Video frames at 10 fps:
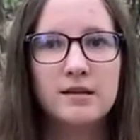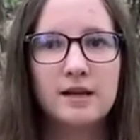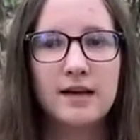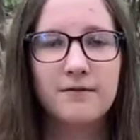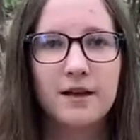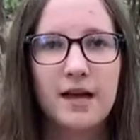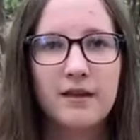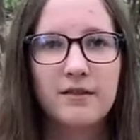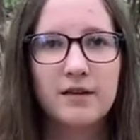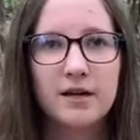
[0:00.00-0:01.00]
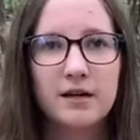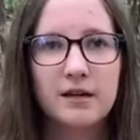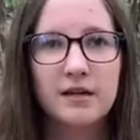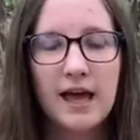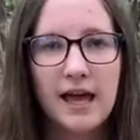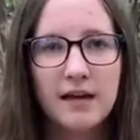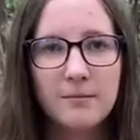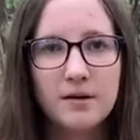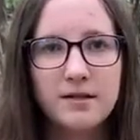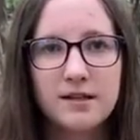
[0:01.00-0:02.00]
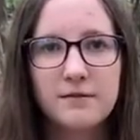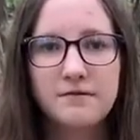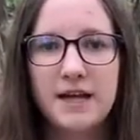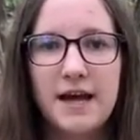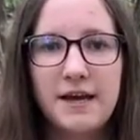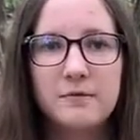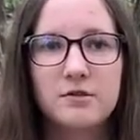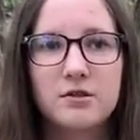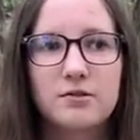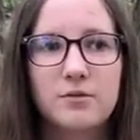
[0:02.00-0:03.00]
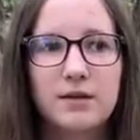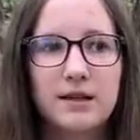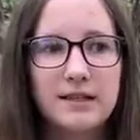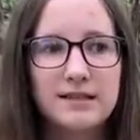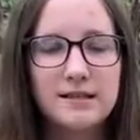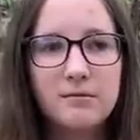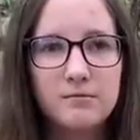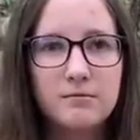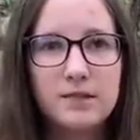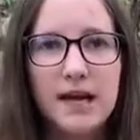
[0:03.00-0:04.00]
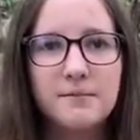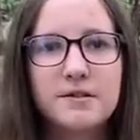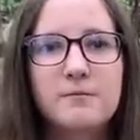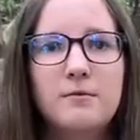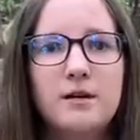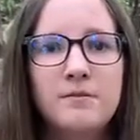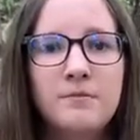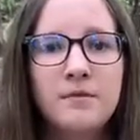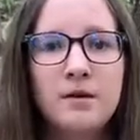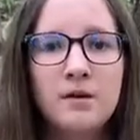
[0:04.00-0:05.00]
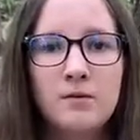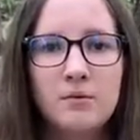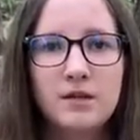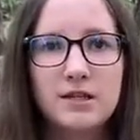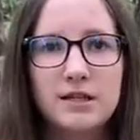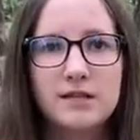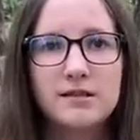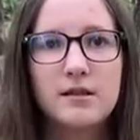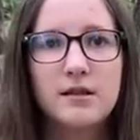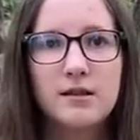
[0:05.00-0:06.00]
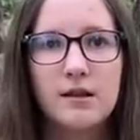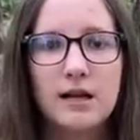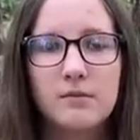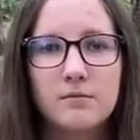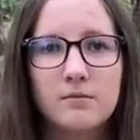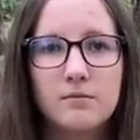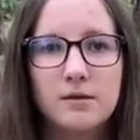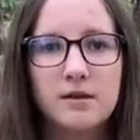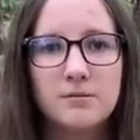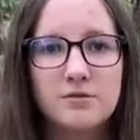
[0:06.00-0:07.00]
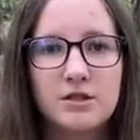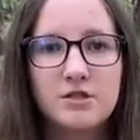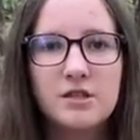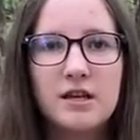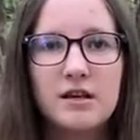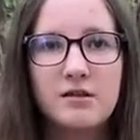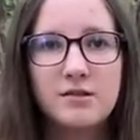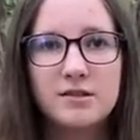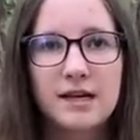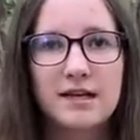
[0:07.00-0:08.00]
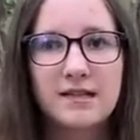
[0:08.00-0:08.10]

Kind of like the game of tag, we just quickly tap someone, which is like the demonstration here. You just kind of